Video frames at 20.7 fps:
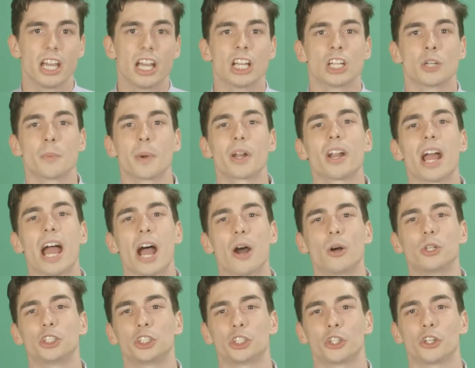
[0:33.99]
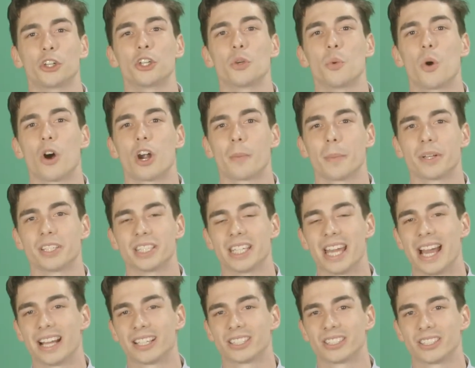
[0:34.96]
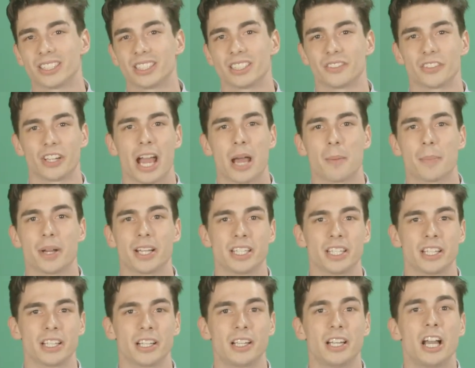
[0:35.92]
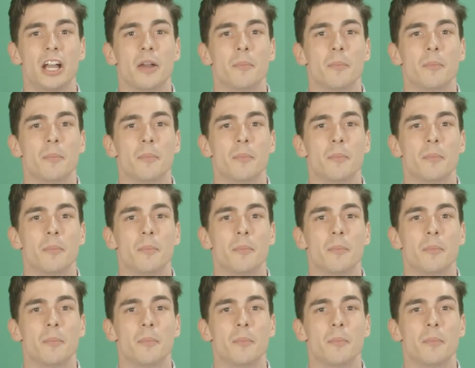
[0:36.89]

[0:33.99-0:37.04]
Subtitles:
No matter how sure you are about the excellence of your app idea,